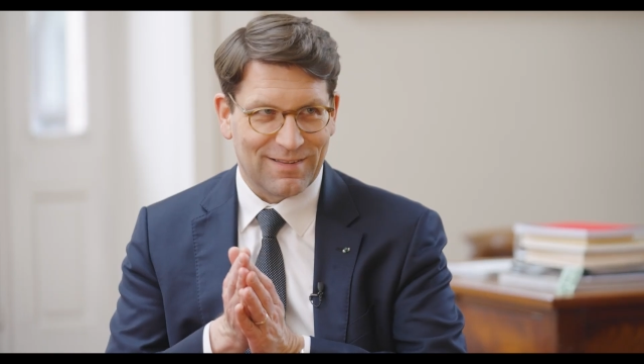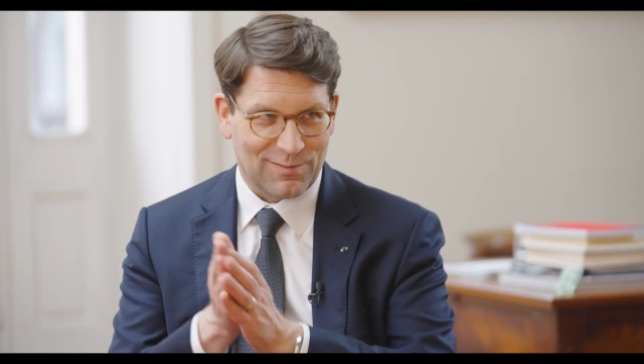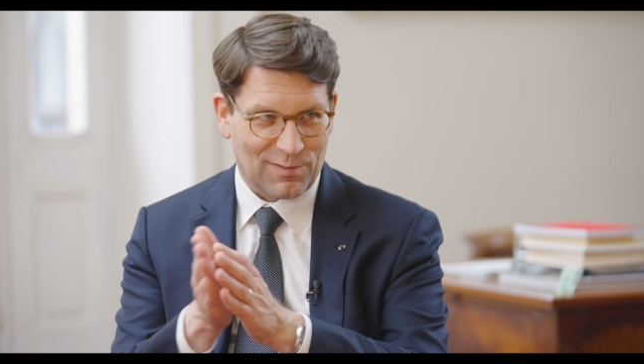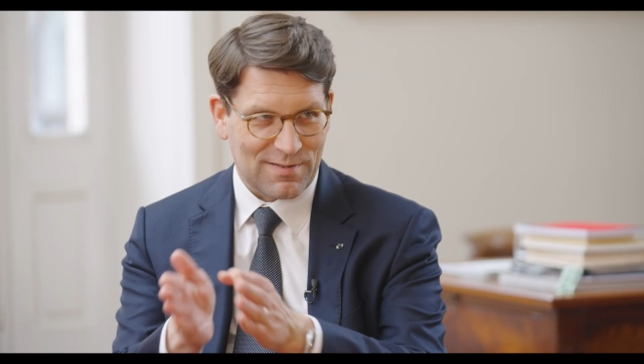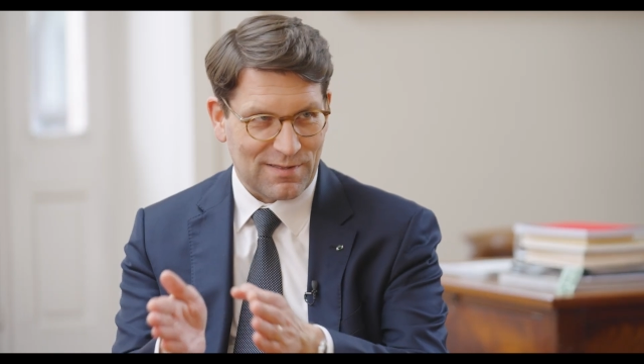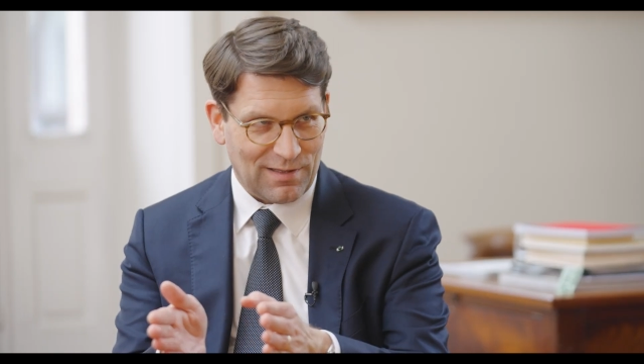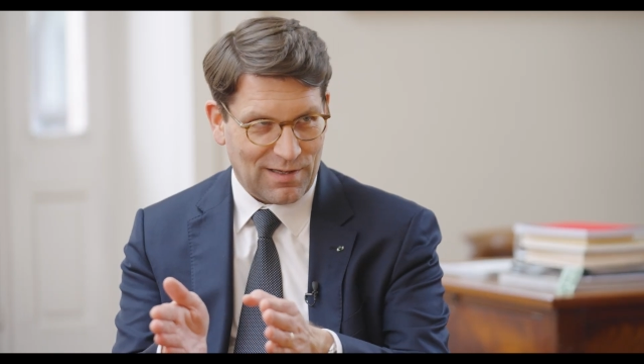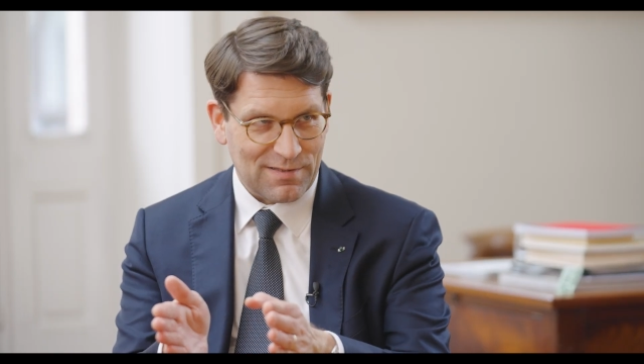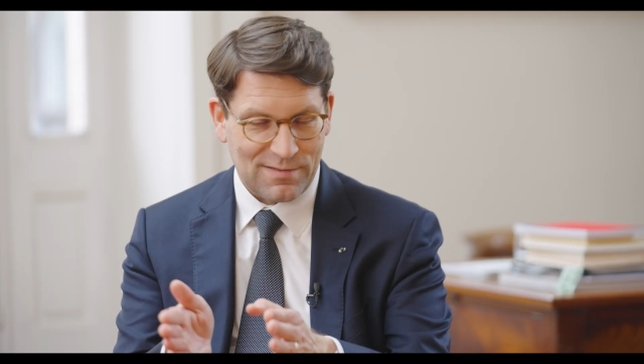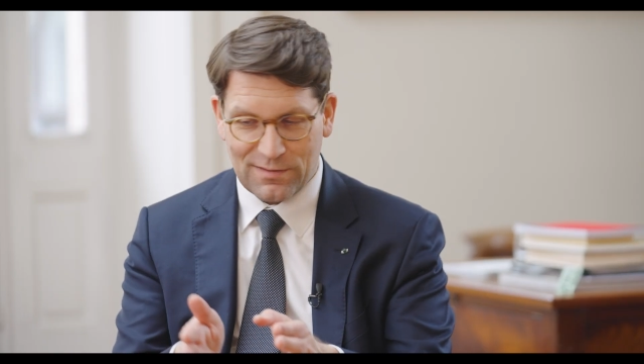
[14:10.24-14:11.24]
as long as it
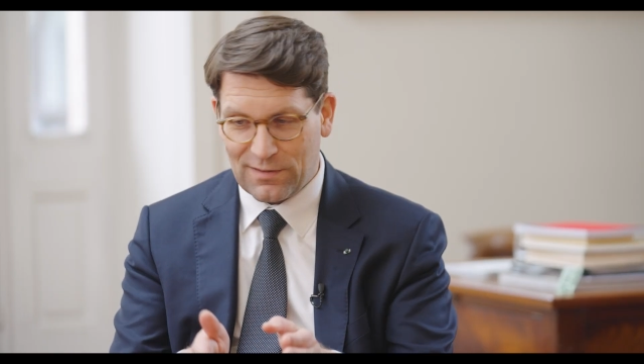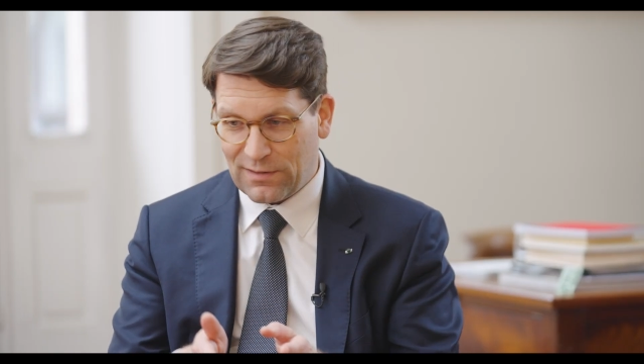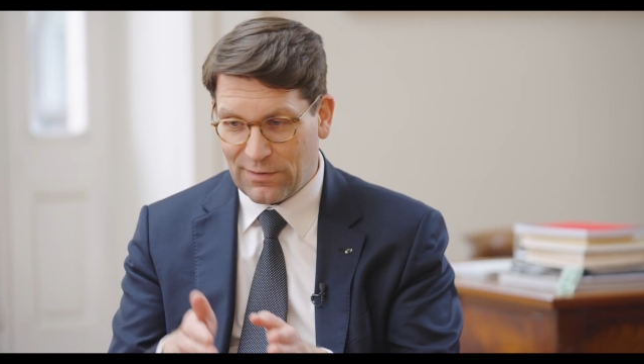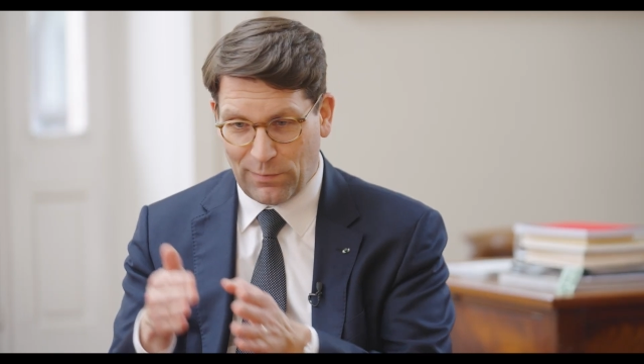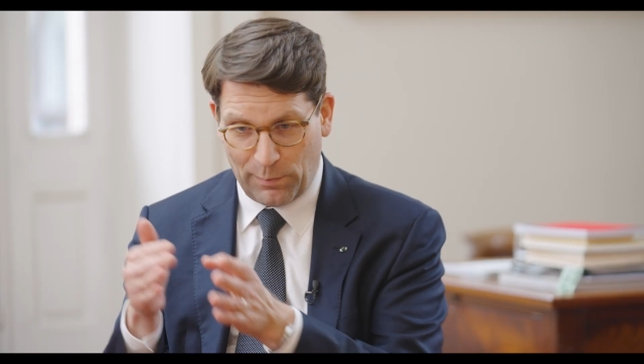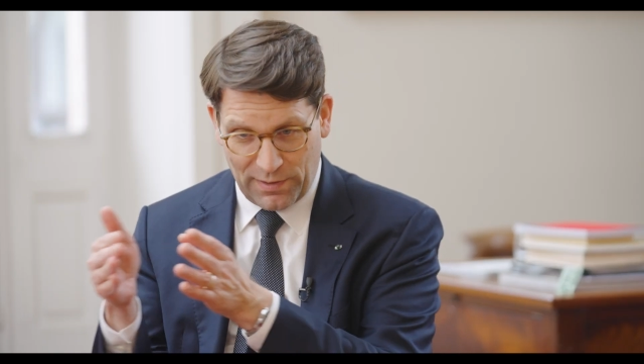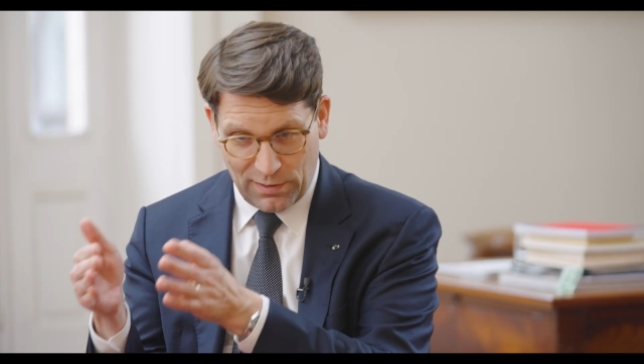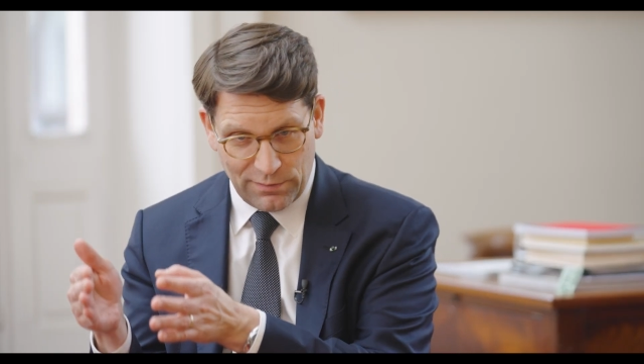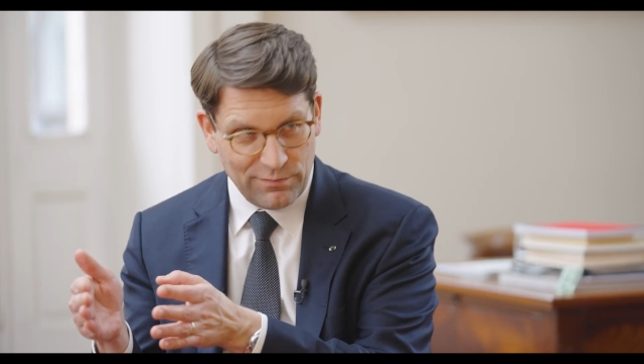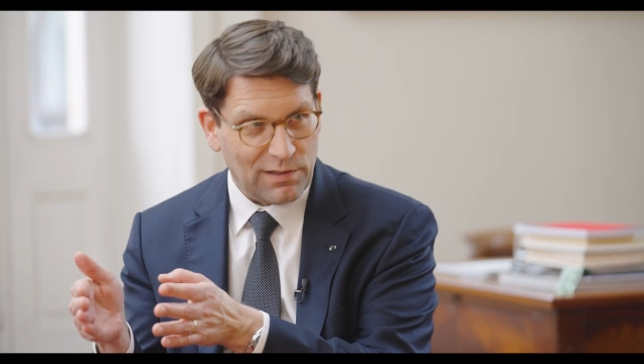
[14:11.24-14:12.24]
lasts, and then there will be
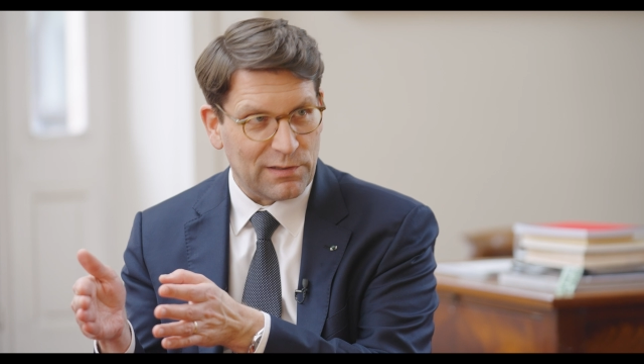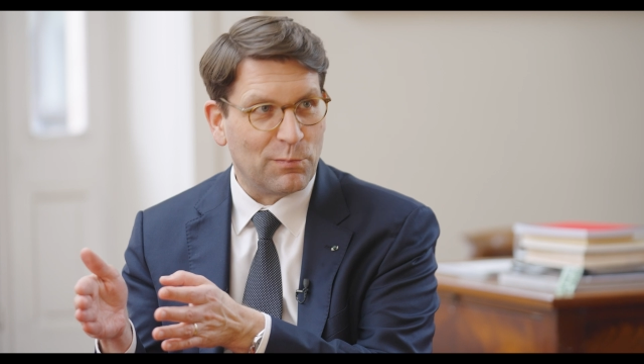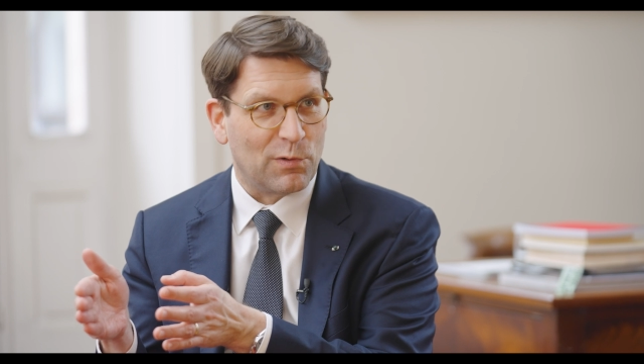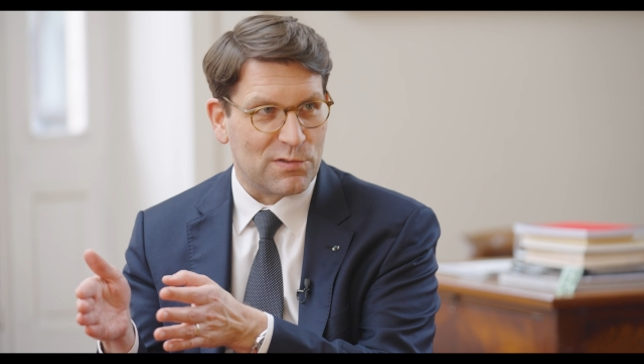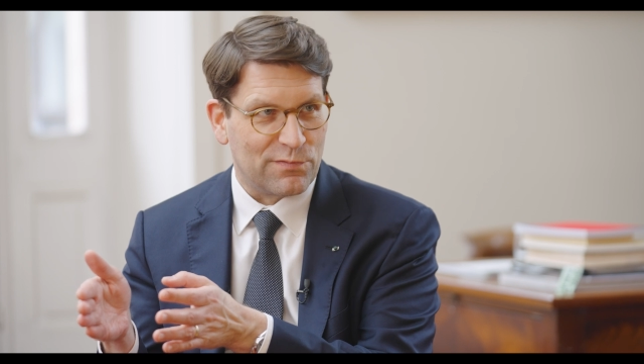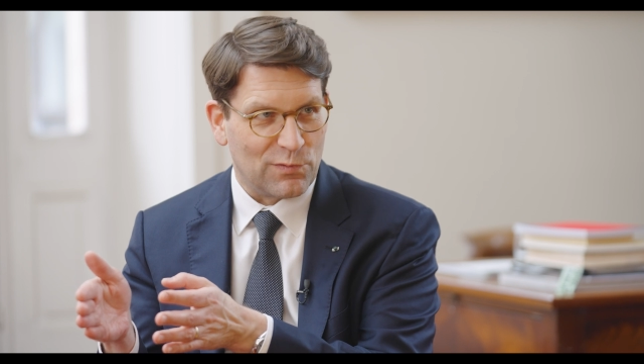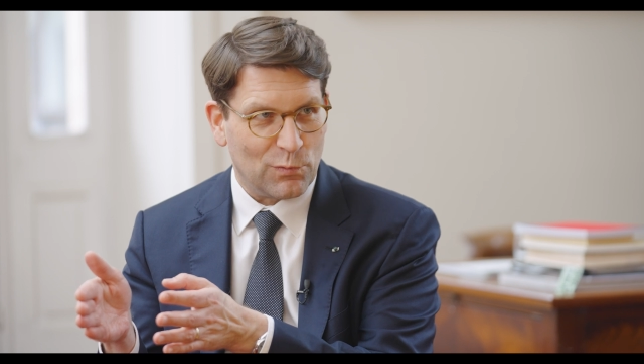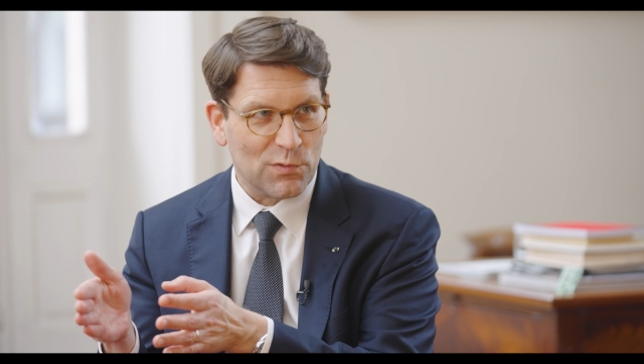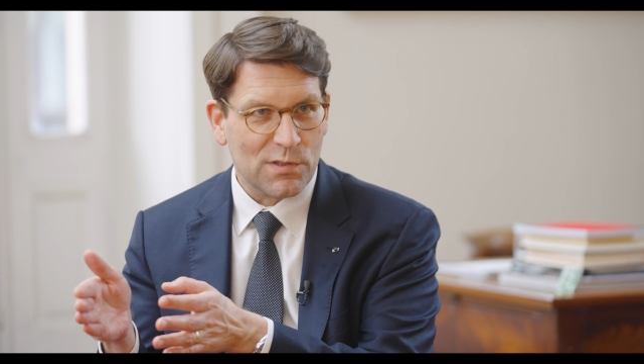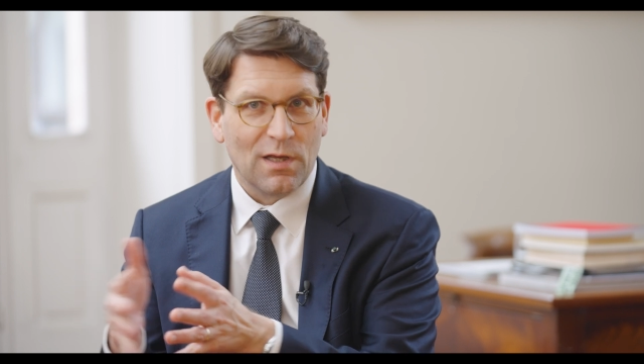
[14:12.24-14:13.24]
other valid points of
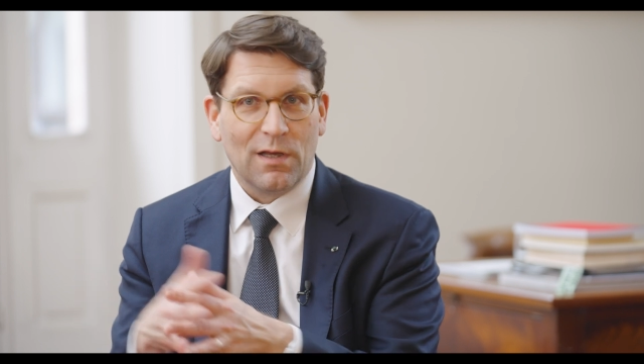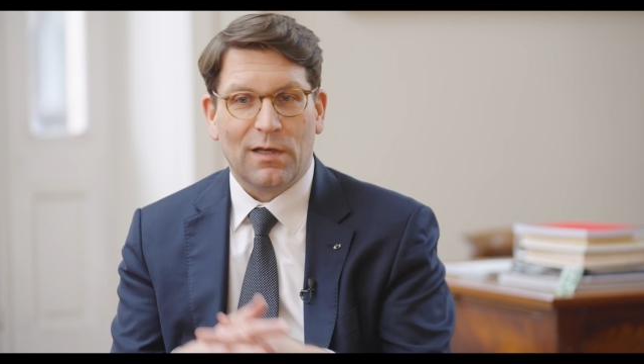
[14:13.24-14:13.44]
views.